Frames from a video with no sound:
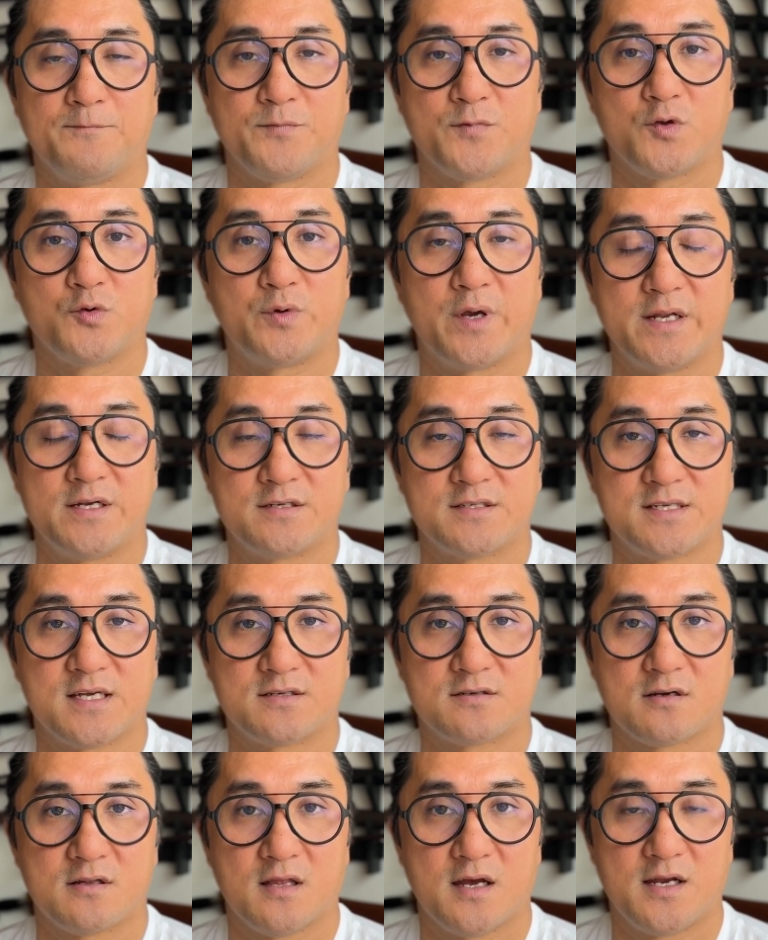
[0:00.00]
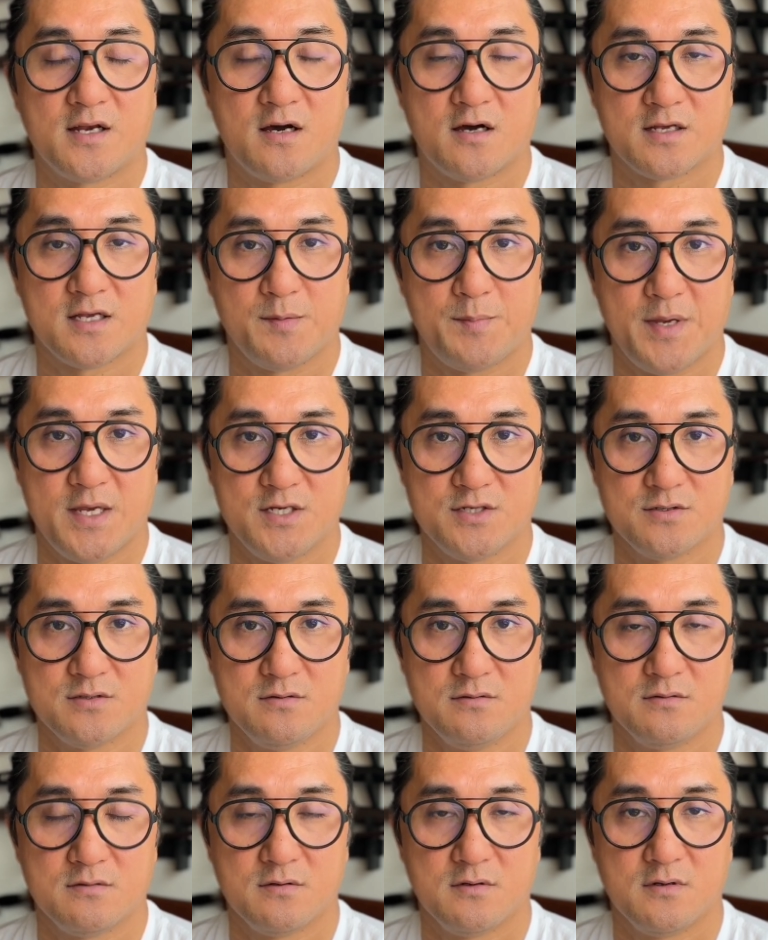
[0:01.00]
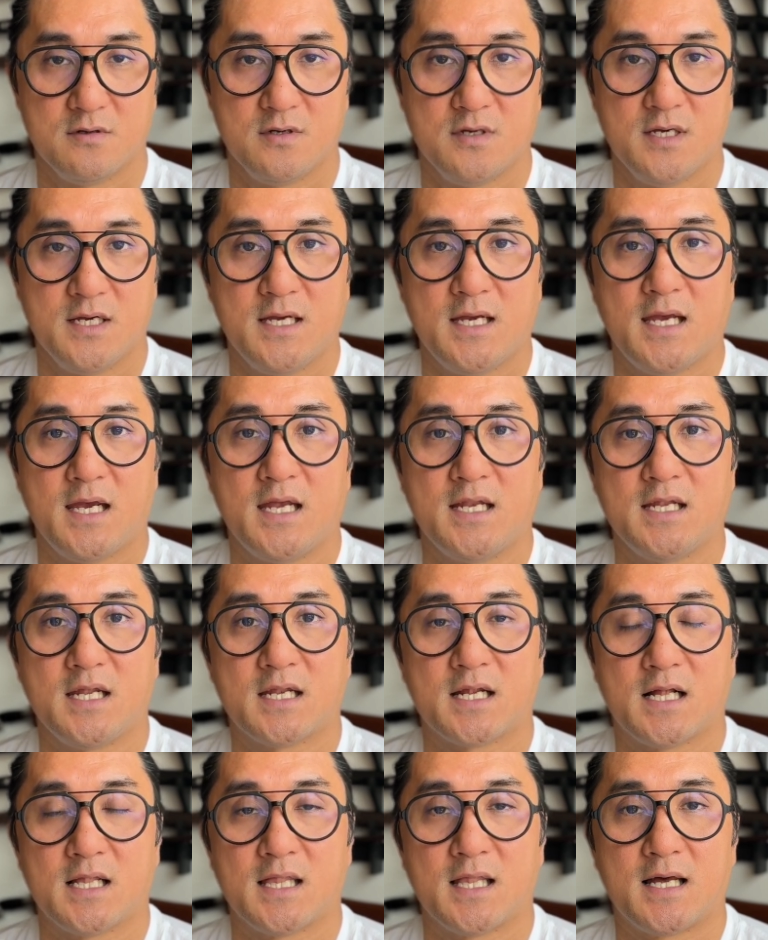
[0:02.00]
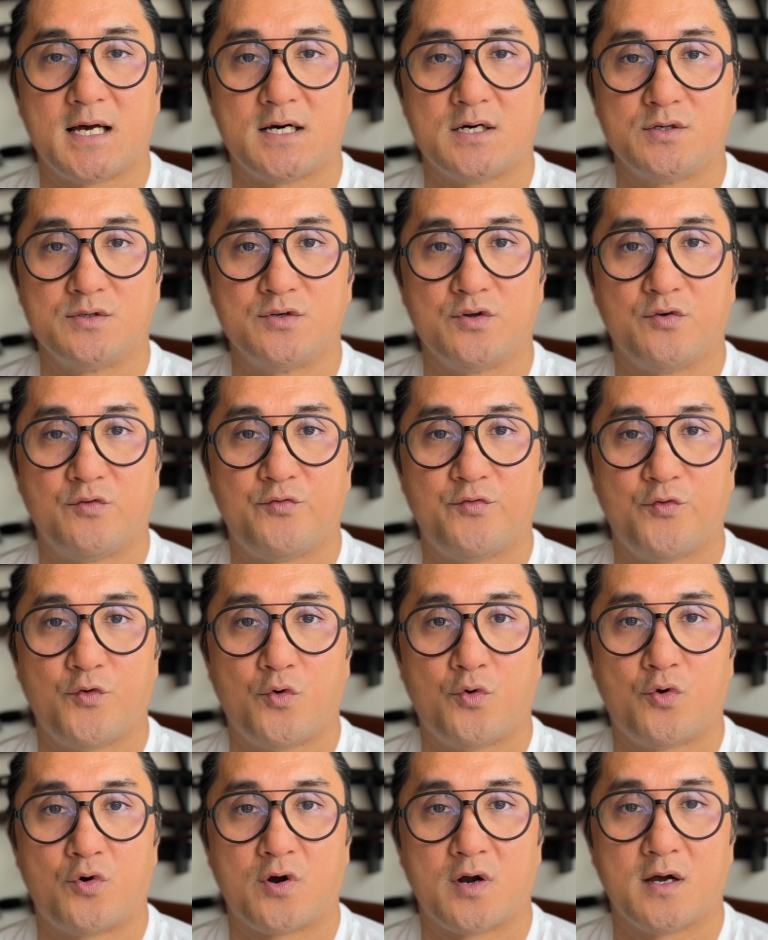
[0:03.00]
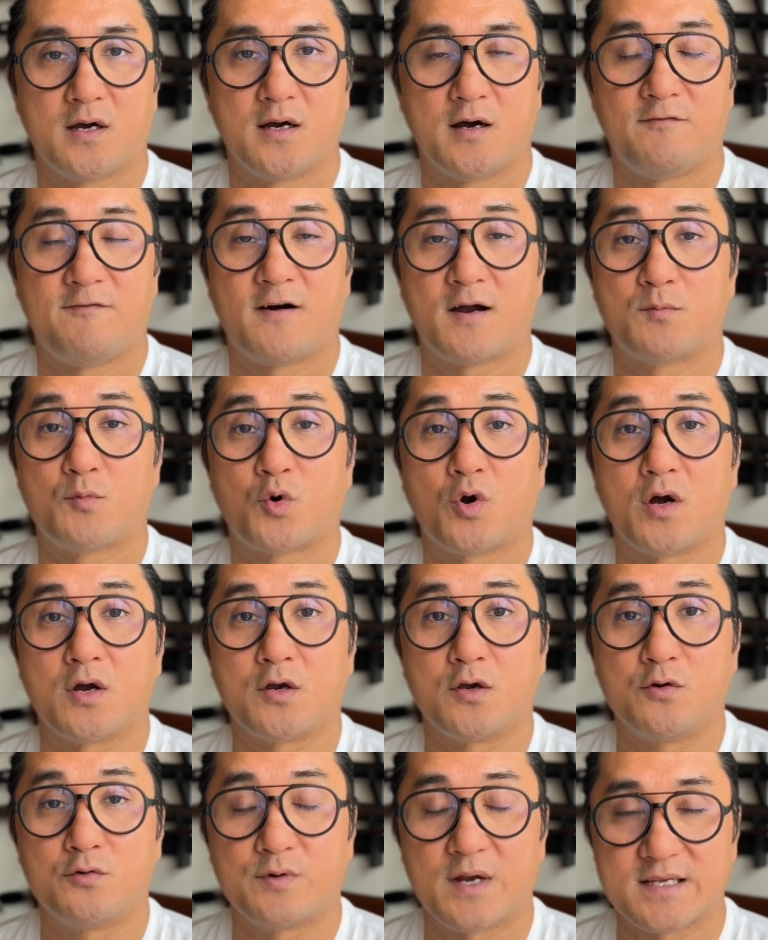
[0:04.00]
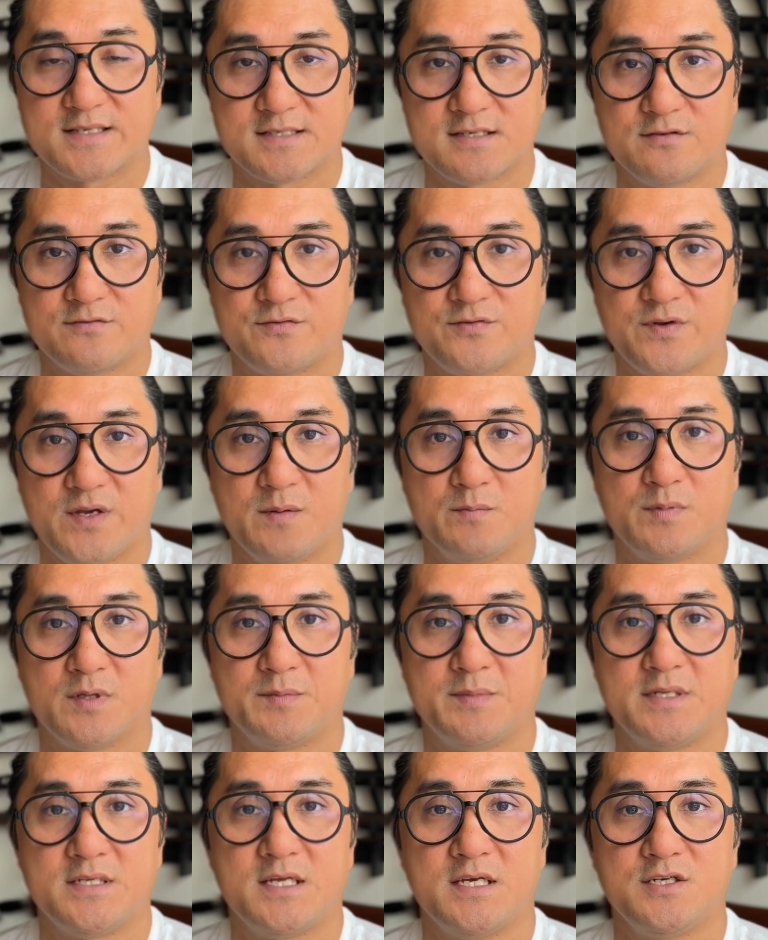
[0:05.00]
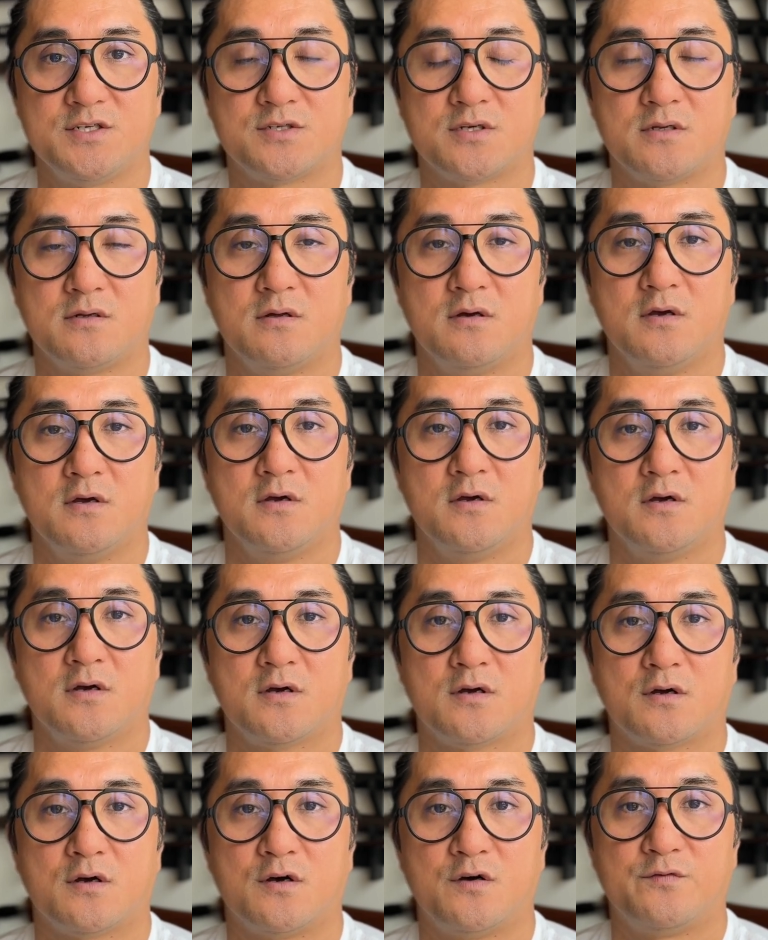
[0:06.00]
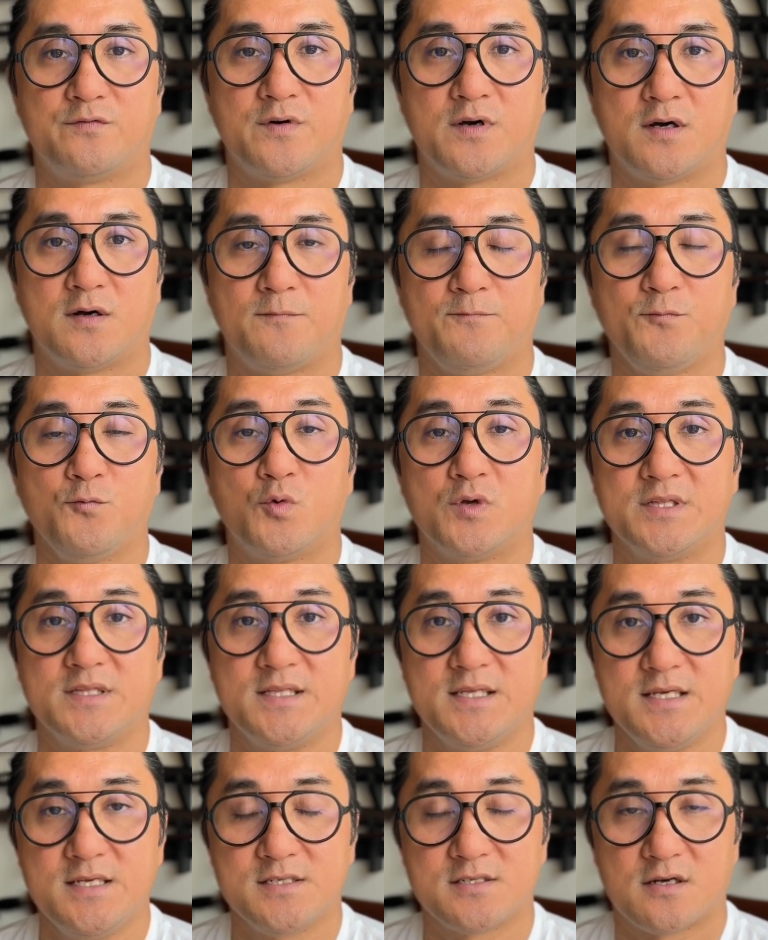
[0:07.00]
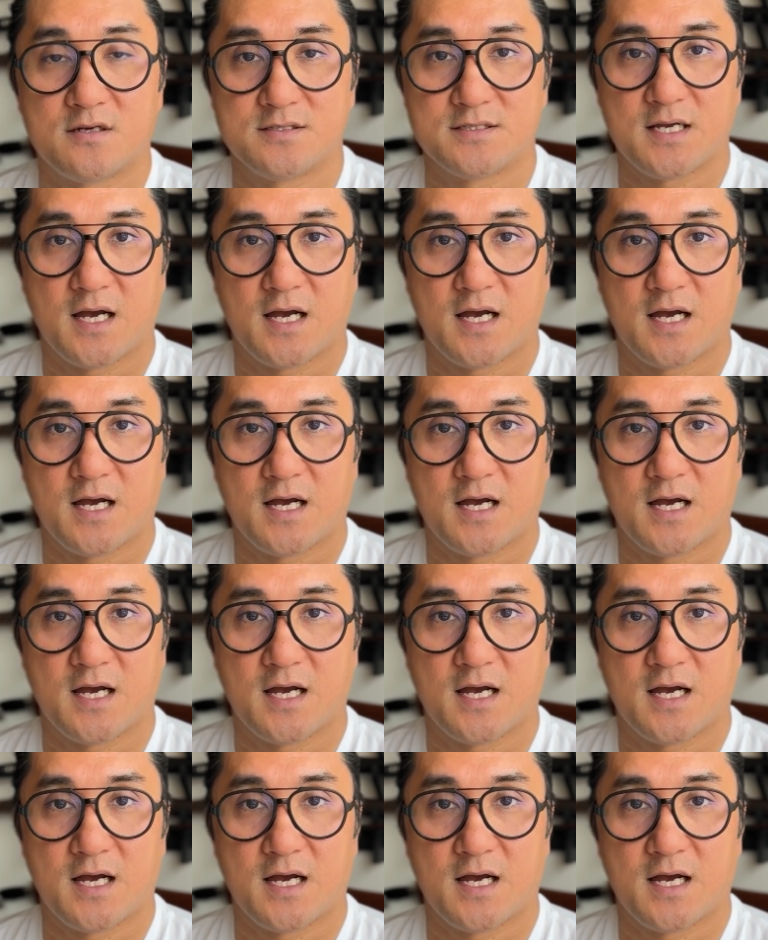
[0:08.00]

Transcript: greater centerline occupation, and it allowed for a far more aggressive implementation of what Dizon's